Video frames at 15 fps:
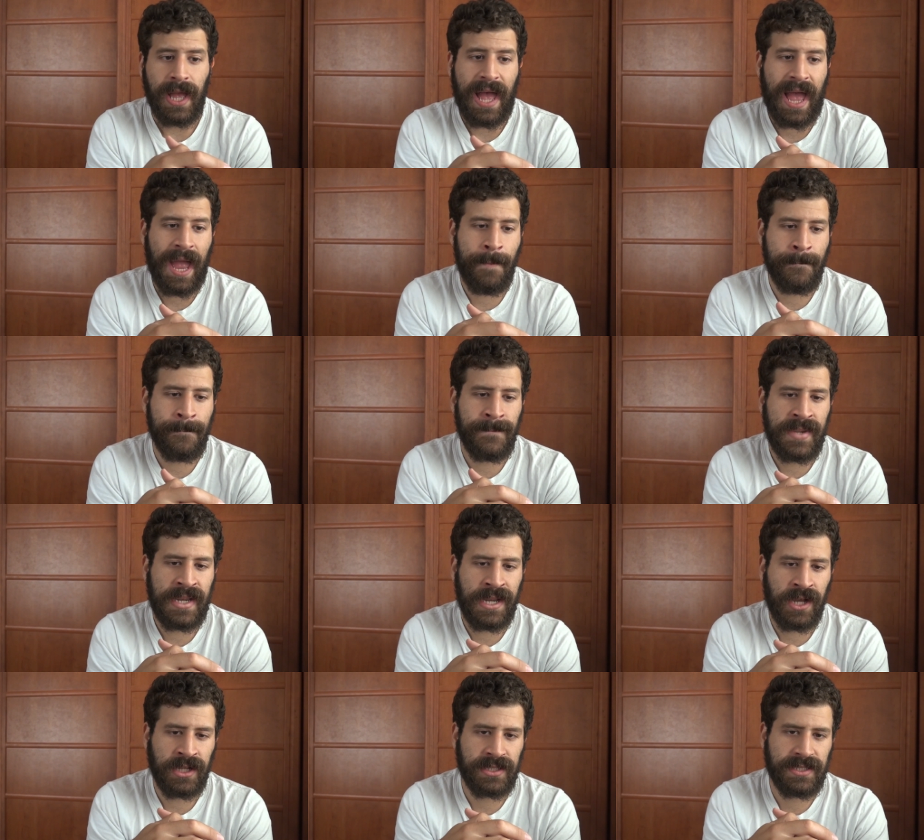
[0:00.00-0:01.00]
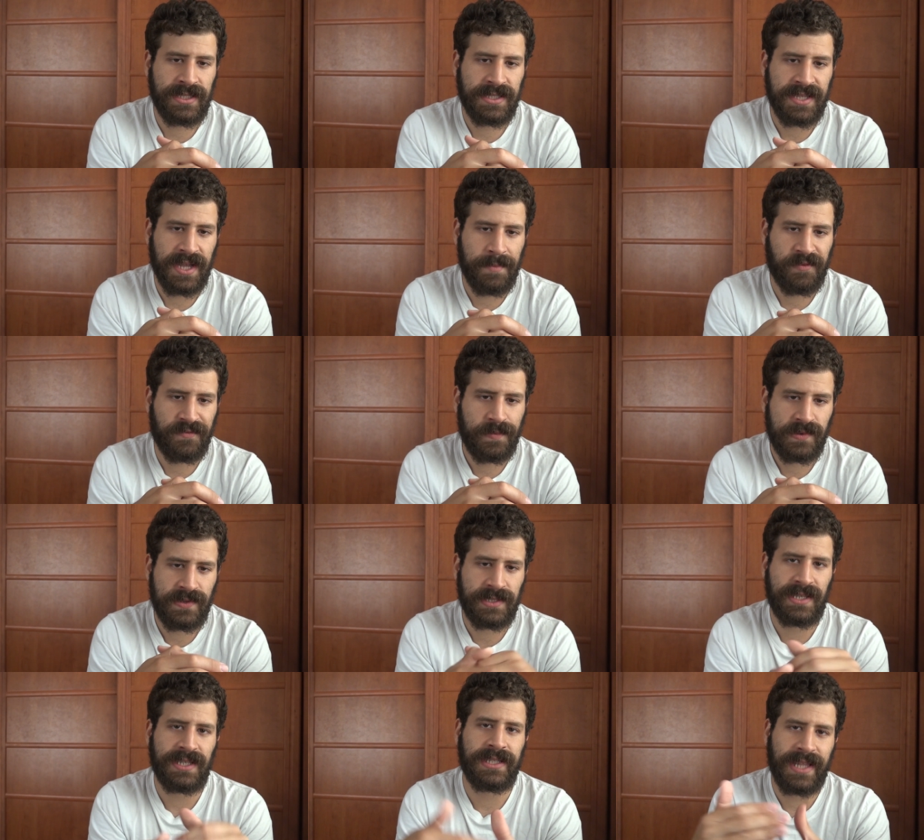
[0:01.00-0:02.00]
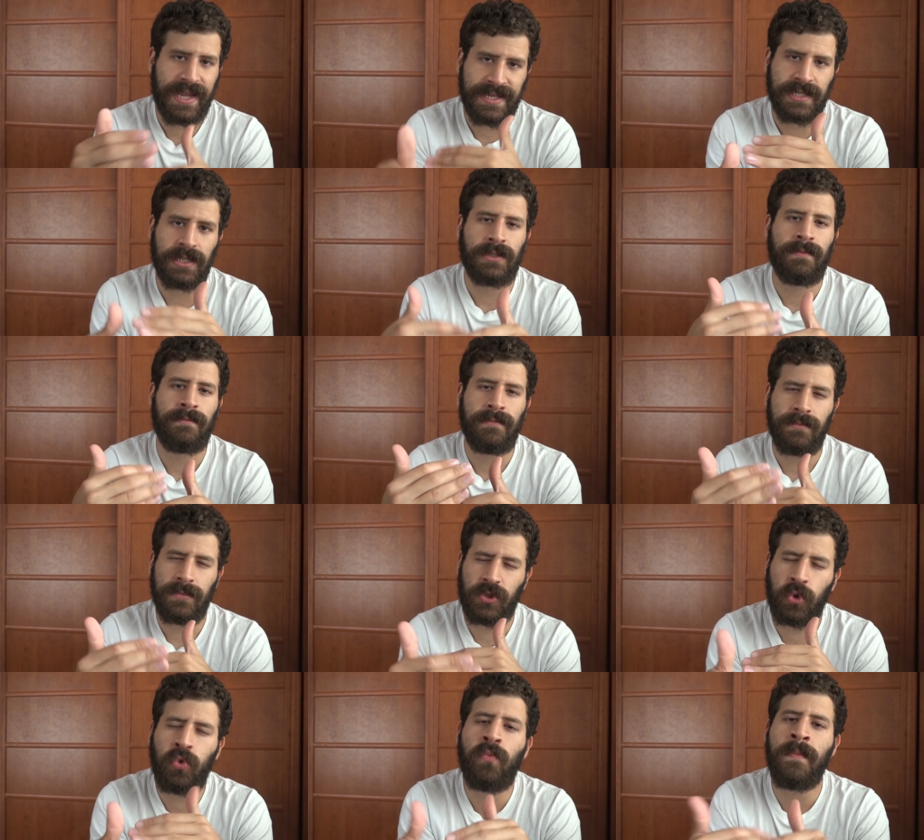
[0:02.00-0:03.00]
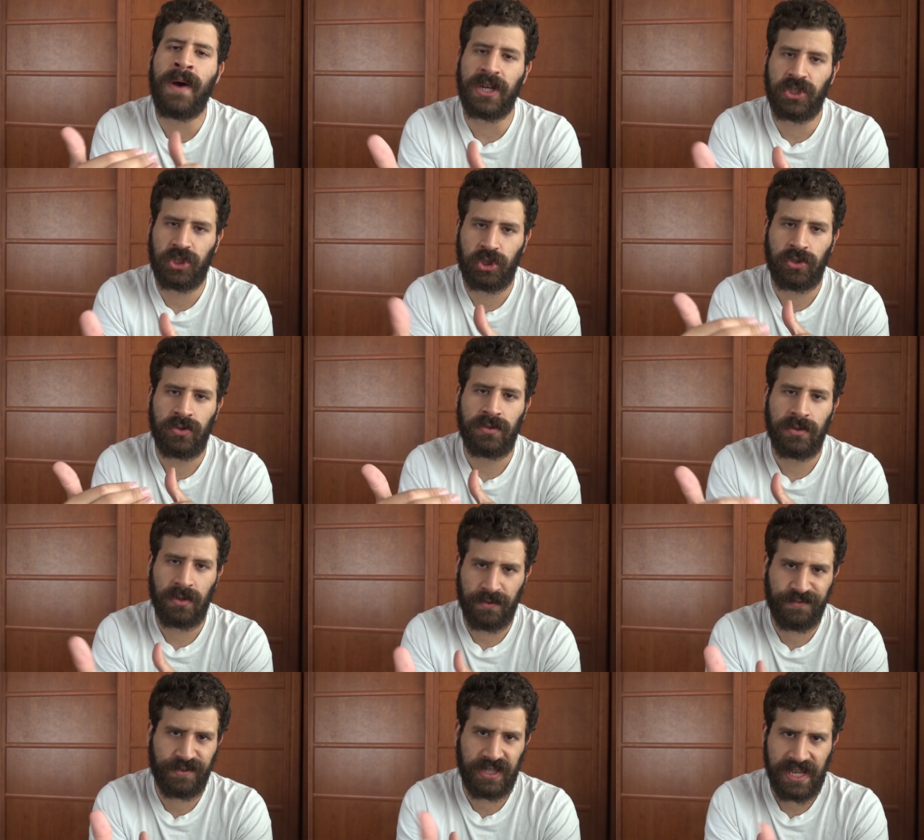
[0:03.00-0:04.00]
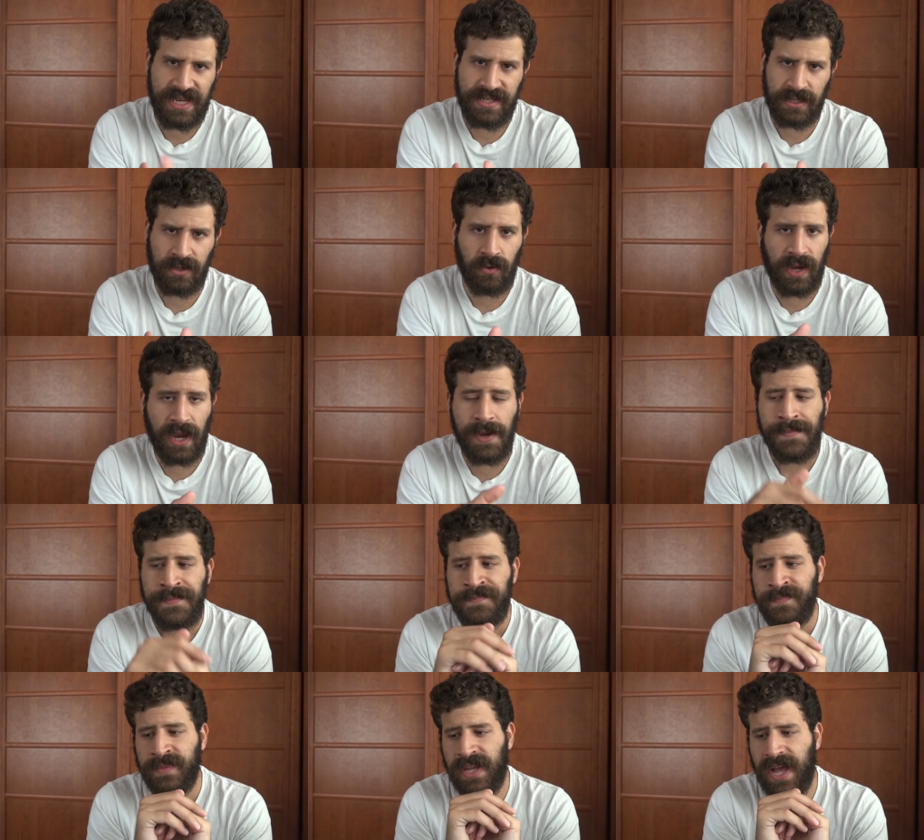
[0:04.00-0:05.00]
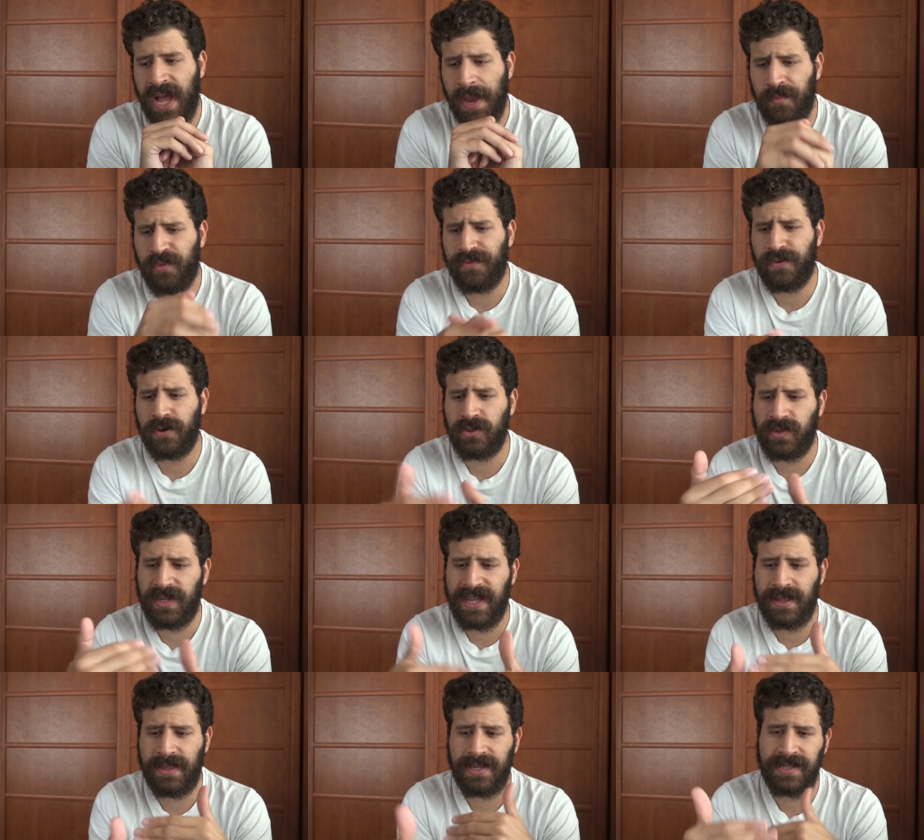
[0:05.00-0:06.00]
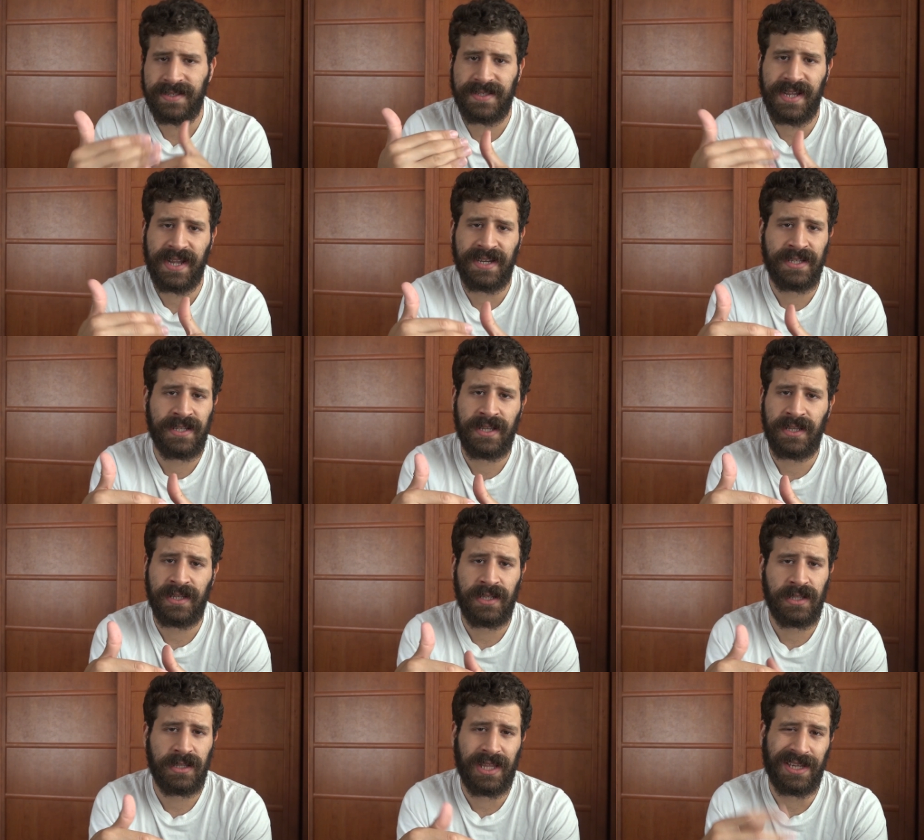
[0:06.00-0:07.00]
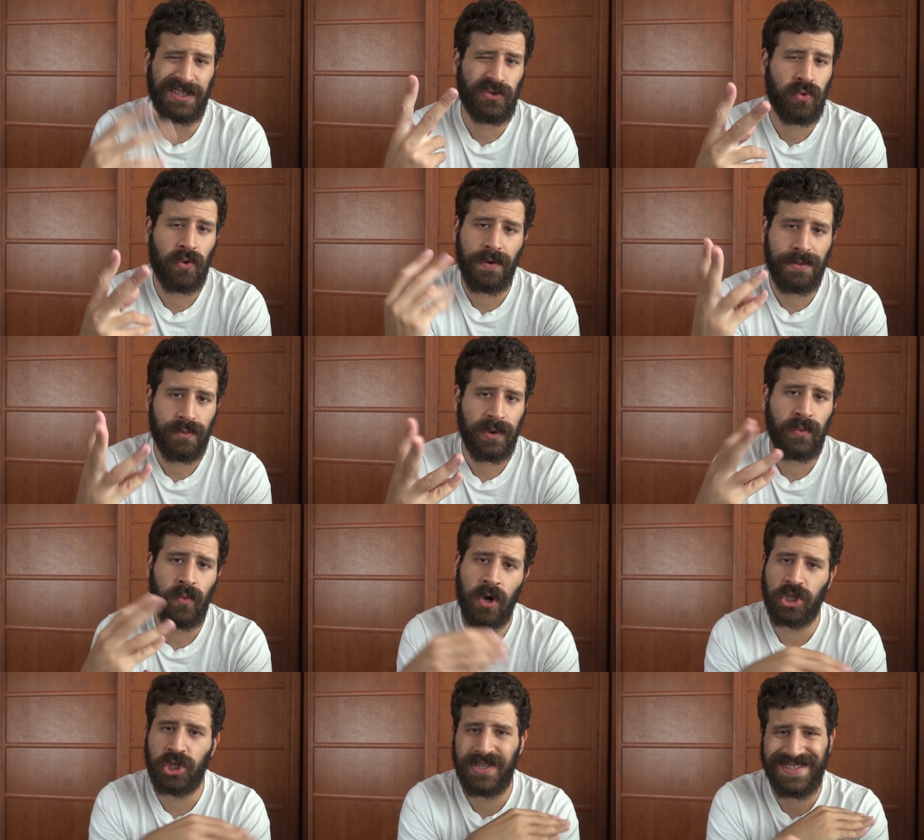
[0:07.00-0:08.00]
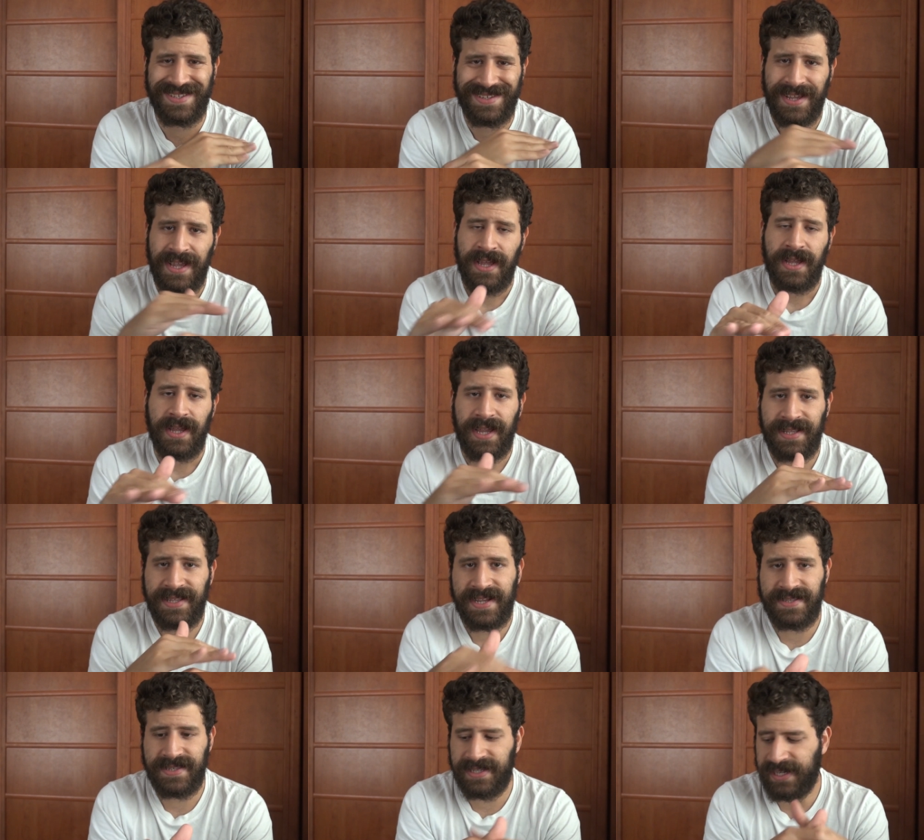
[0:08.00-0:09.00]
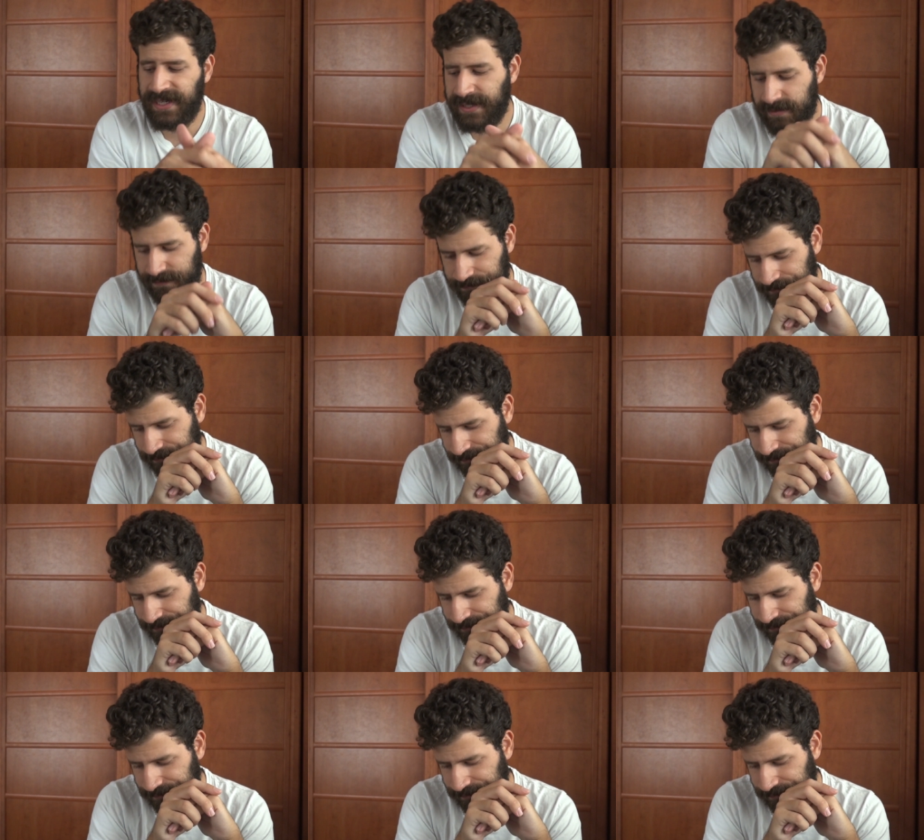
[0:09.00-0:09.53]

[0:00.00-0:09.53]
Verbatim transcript: I'm not the type of person that likes too much of glazing, okay? Uh, I prefer to get things done in, in like two or three washes and, and that's it.